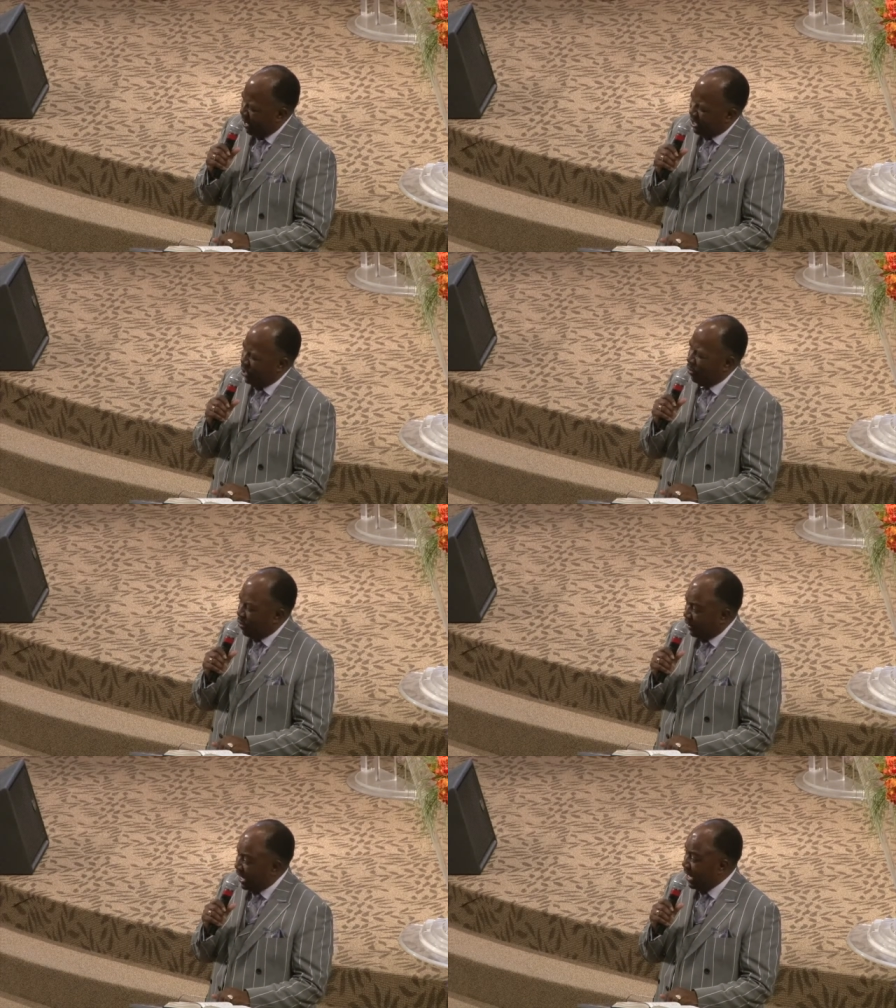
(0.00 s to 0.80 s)
The way you
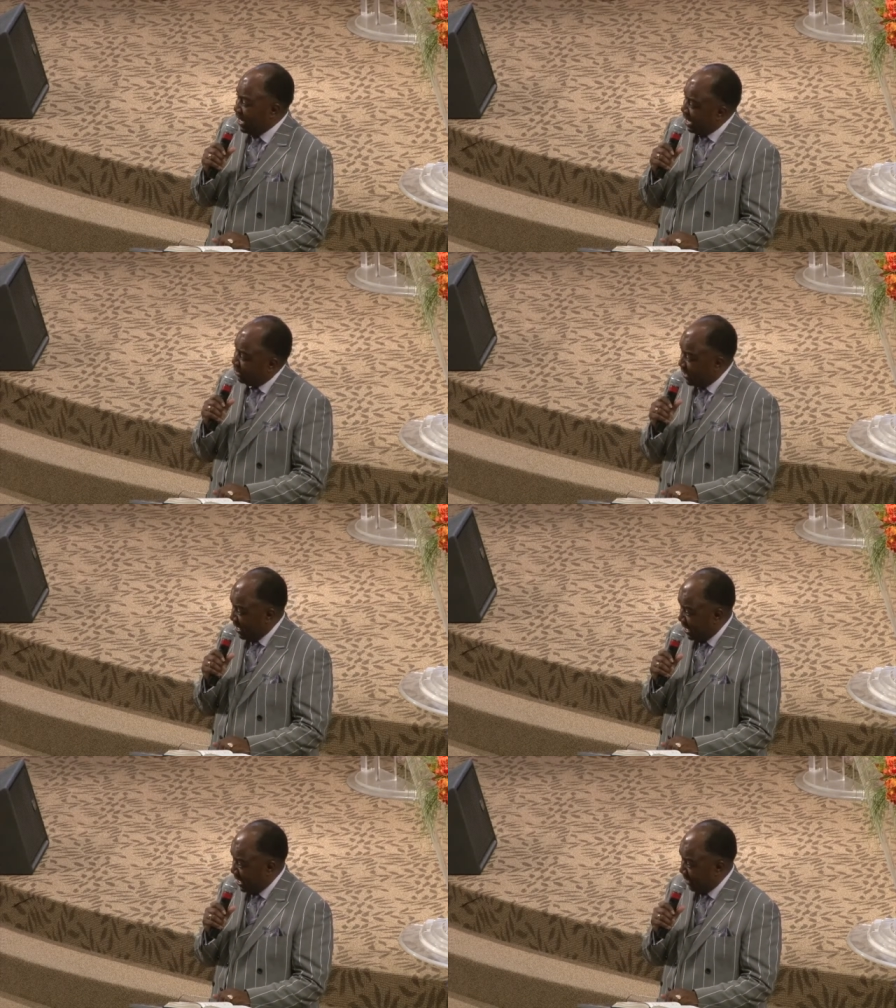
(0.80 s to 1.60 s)
going to get it next
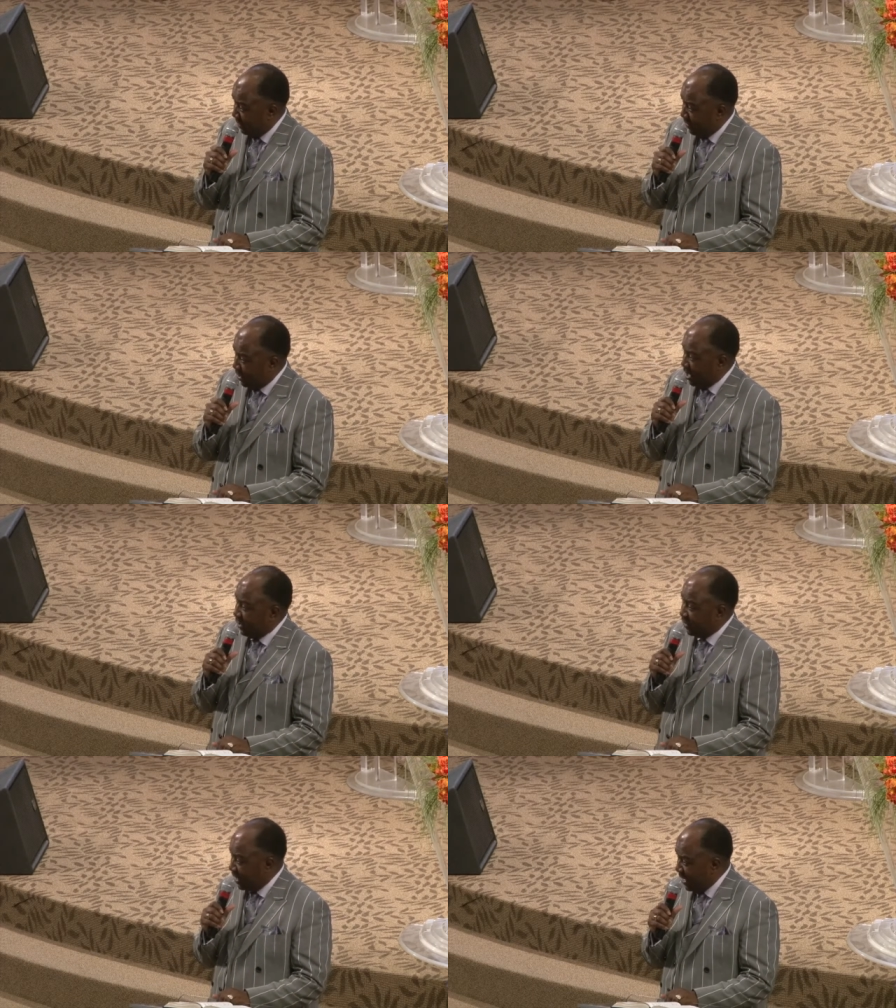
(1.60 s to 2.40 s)
Sunday or
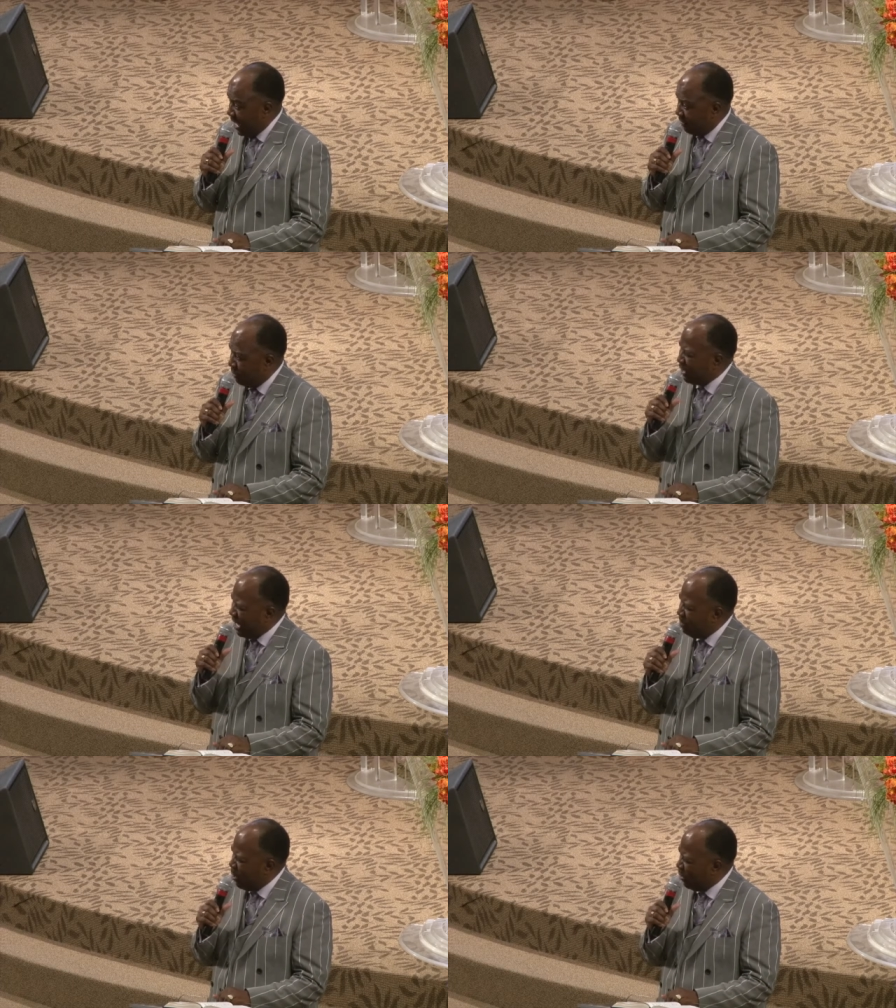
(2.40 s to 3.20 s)
the Sunday after, but
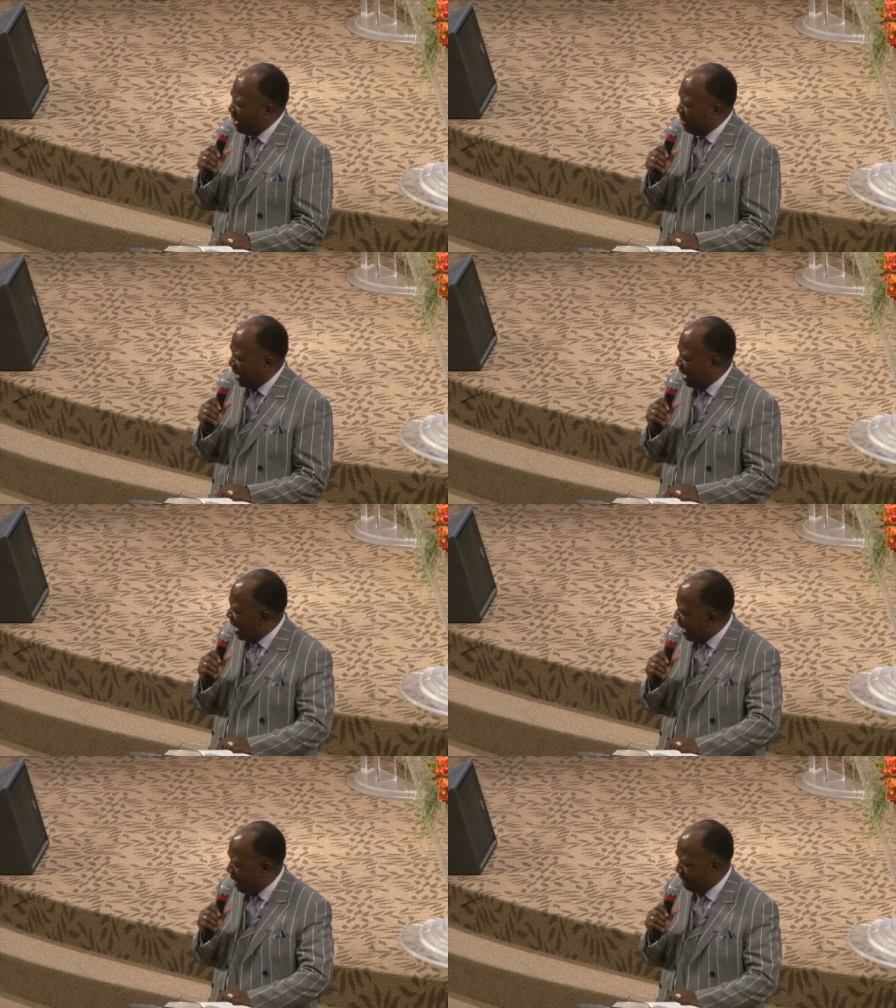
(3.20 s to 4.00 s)
keep on coming
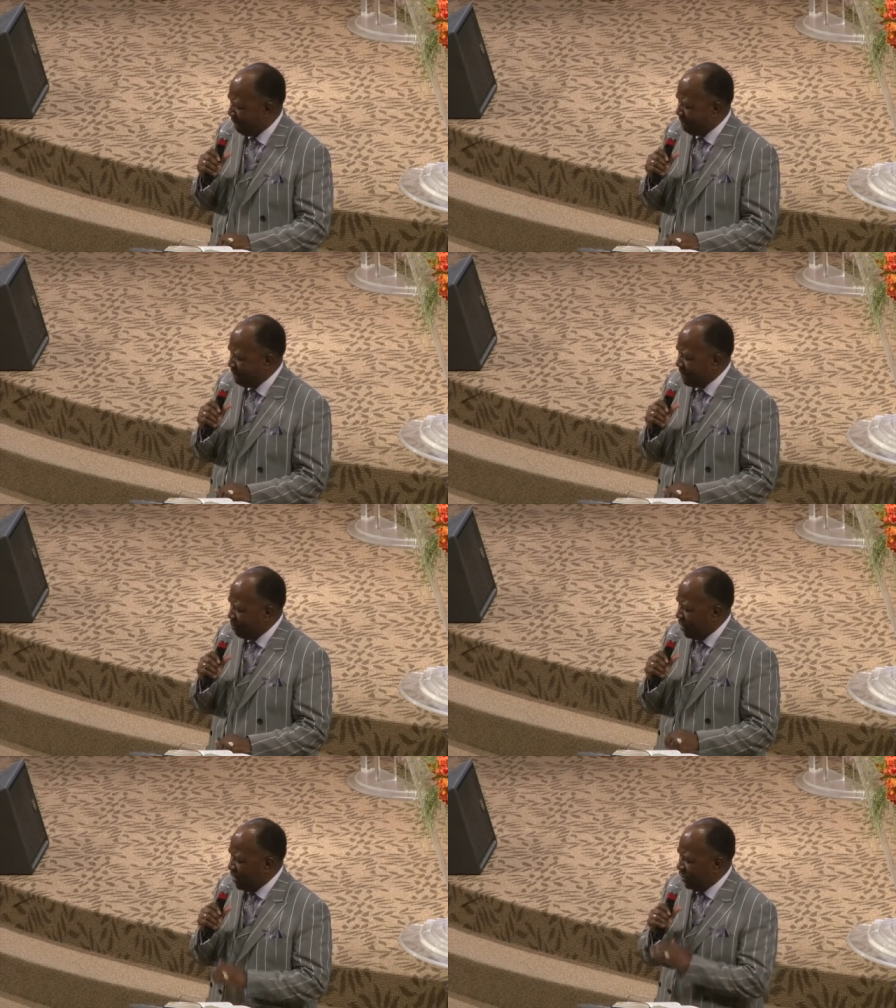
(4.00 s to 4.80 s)
anyhow
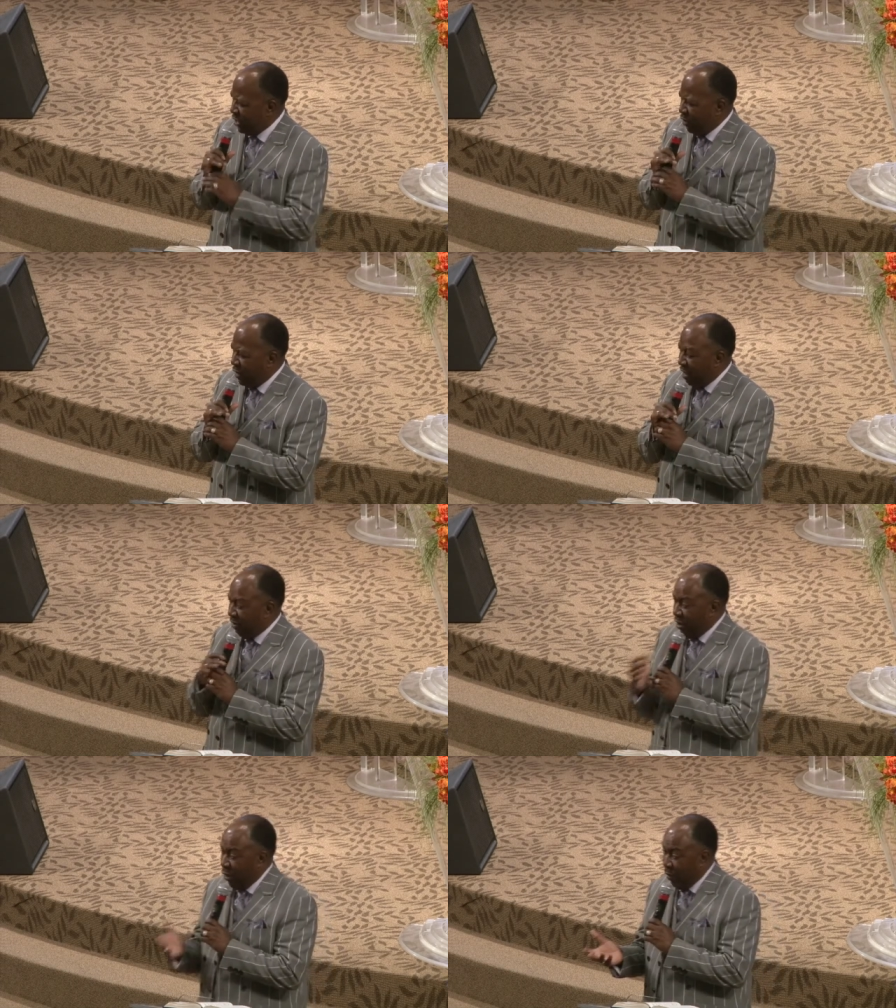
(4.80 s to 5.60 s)
because you don't
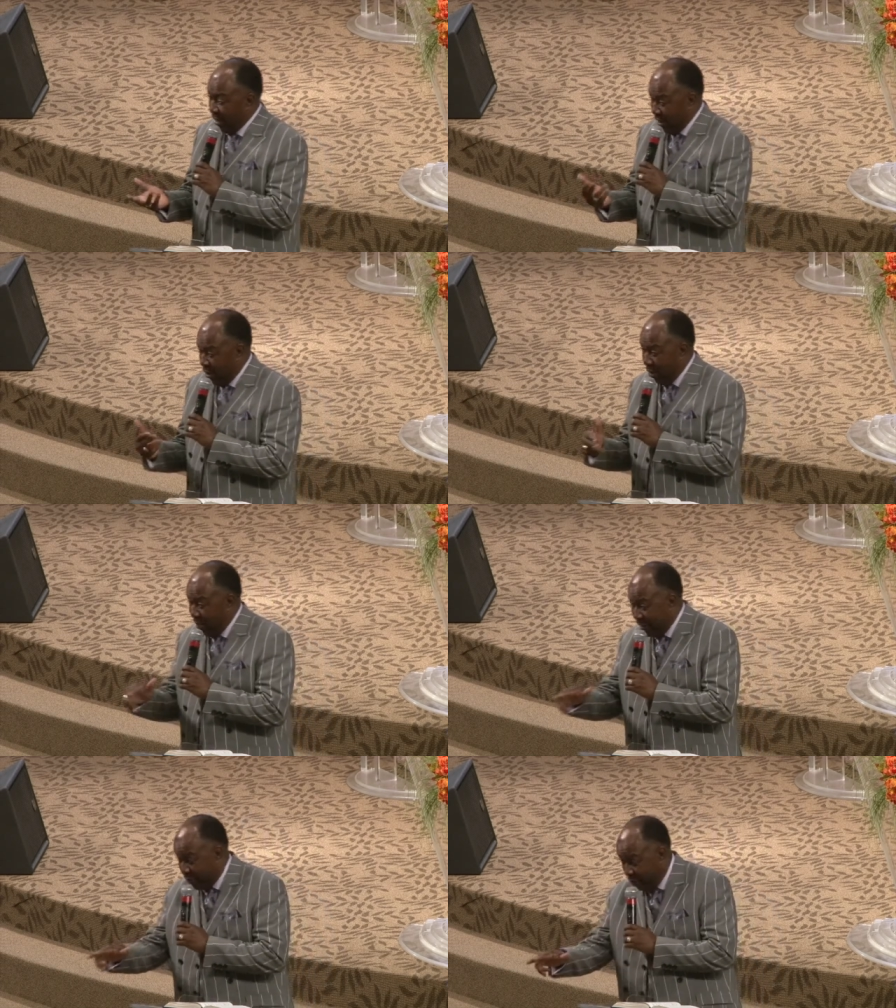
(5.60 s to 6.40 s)
never know when the Lord
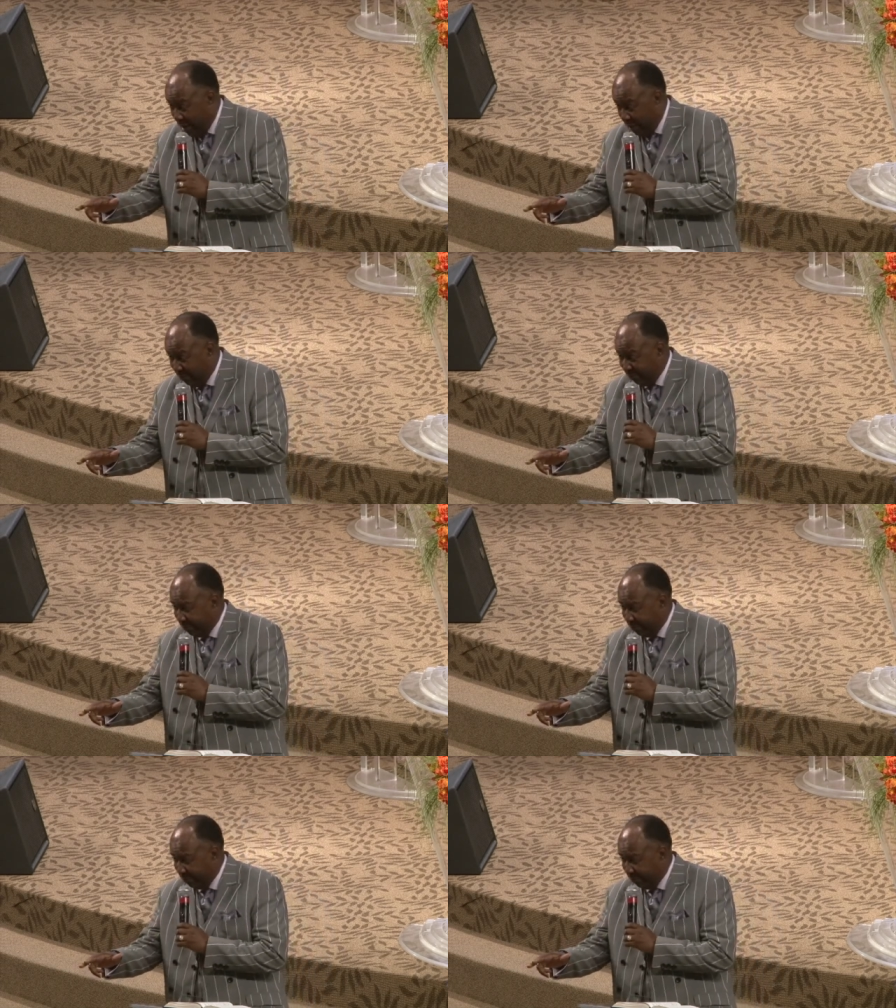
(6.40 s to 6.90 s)
may show up